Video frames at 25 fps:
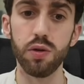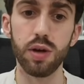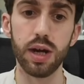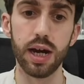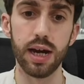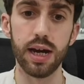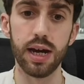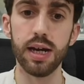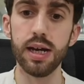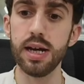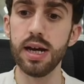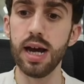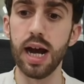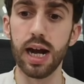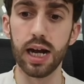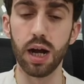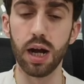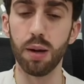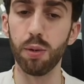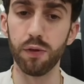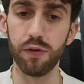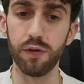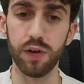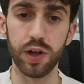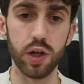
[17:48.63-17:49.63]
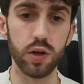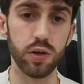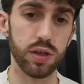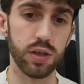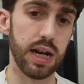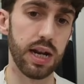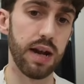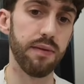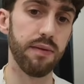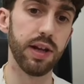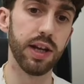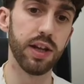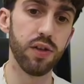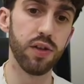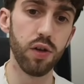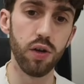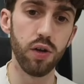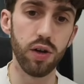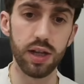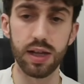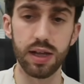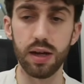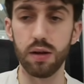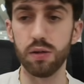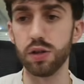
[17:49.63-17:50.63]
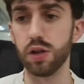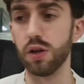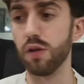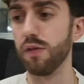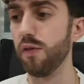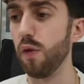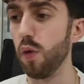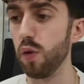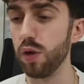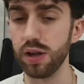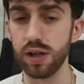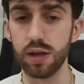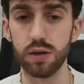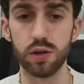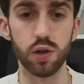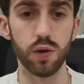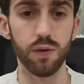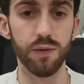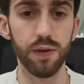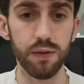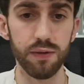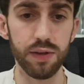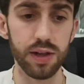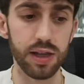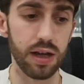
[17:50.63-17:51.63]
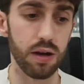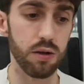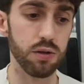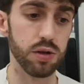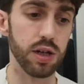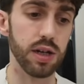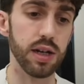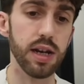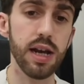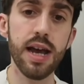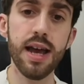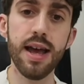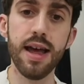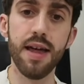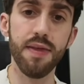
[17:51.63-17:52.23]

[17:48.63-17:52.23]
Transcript: you get a couple of videos that have like 30,000 or 40,000 or 50,000,